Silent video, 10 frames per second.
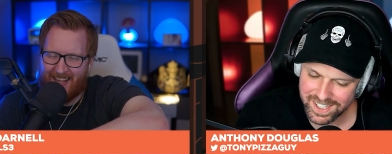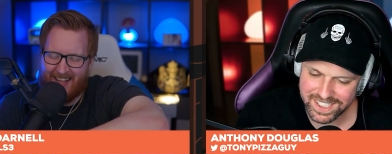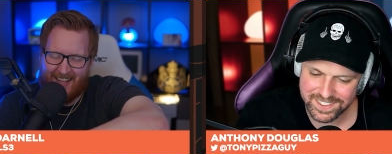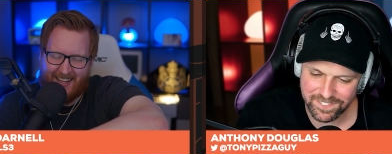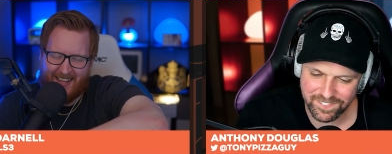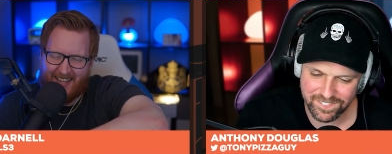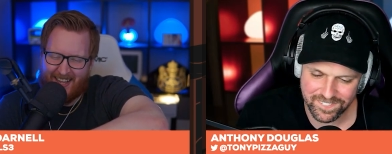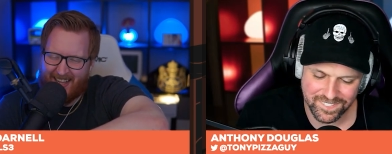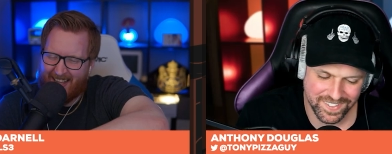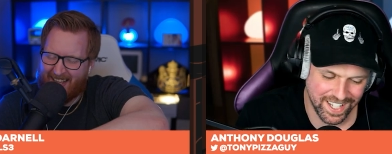Speaker 1: he's,
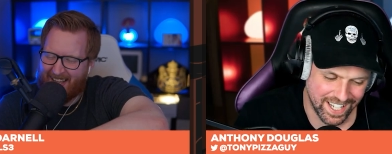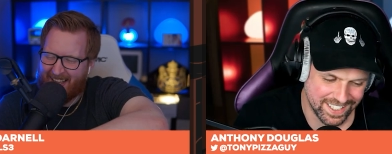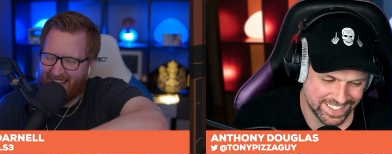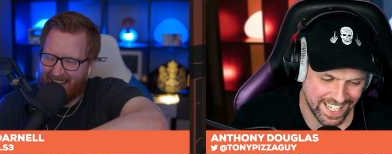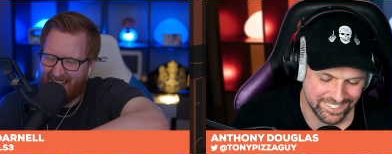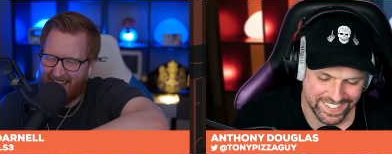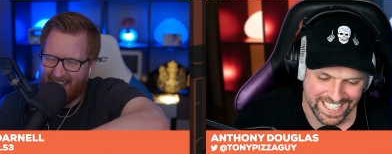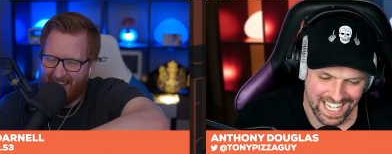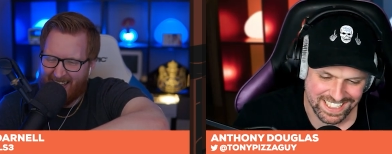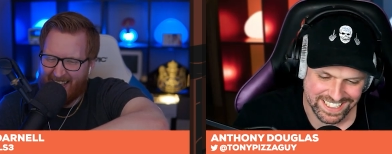yeah, he's definitely
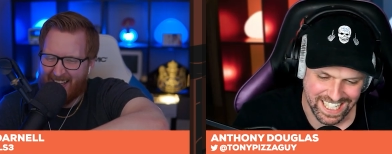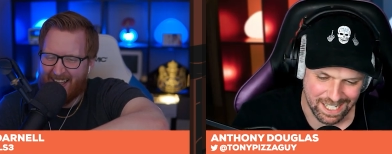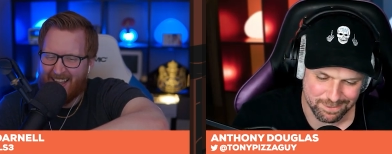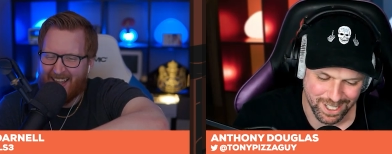not stop